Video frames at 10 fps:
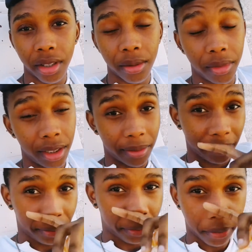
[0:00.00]
I mean,
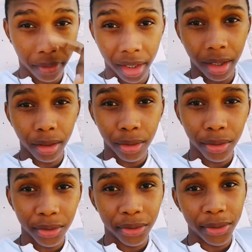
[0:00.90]

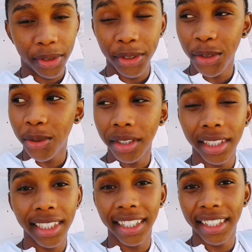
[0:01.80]
don't you want a
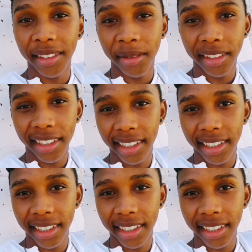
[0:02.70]
nigga like me?